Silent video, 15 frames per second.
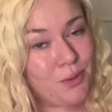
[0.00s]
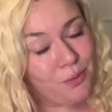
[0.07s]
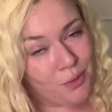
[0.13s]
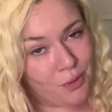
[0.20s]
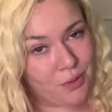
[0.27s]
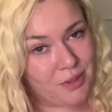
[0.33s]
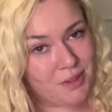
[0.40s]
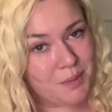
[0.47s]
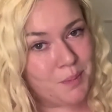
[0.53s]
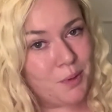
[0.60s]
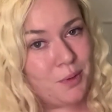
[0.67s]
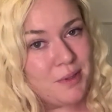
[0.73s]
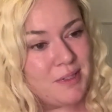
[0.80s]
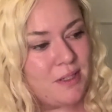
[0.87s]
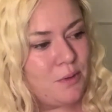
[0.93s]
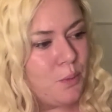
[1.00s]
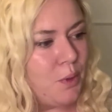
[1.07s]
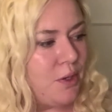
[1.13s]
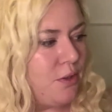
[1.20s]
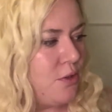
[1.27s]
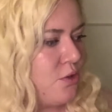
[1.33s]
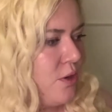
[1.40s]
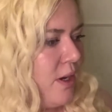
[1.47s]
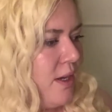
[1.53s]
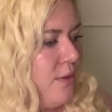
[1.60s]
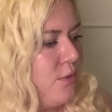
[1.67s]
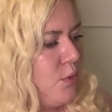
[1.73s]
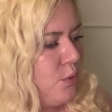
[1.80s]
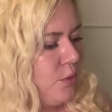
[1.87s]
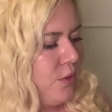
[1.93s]
you've not got this box, it's worth a try
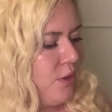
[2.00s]
if you were